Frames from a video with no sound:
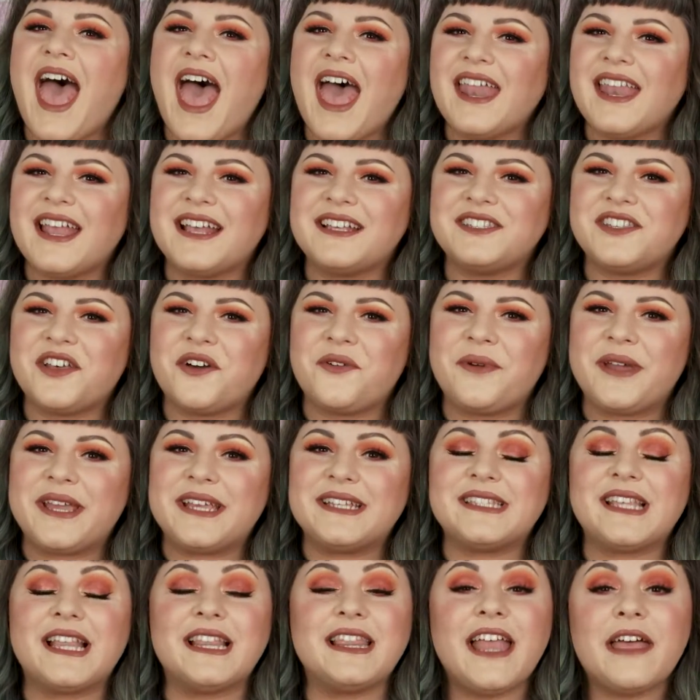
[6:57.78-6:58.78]
And as
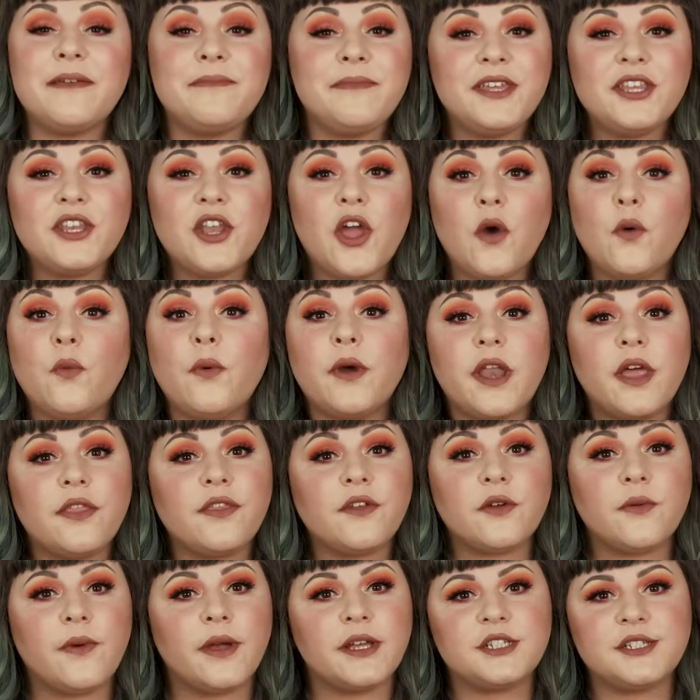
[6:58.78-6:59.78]
always, let me know what
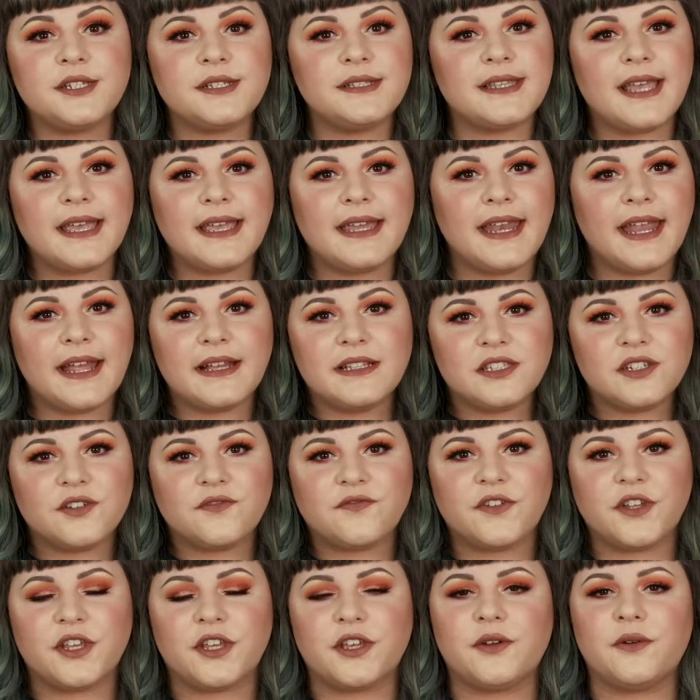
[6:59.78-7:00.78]
other questions I can answer
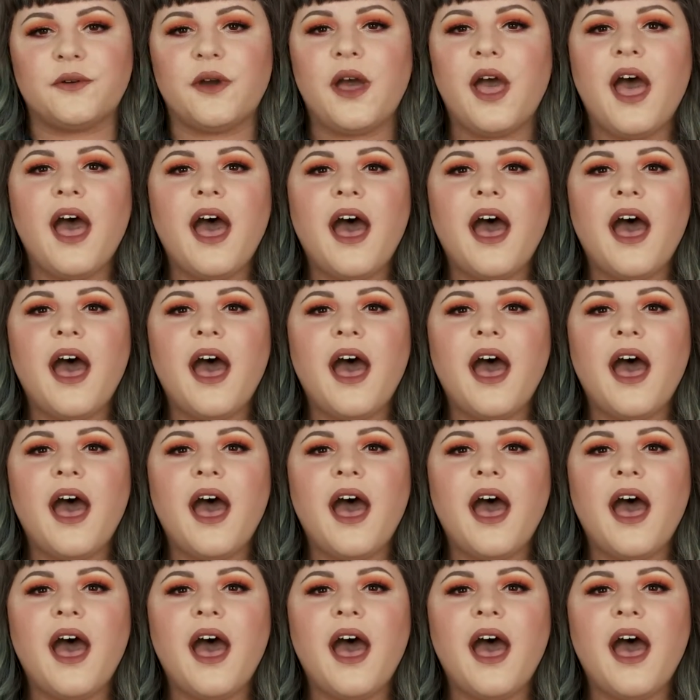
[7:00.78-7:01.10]
for you.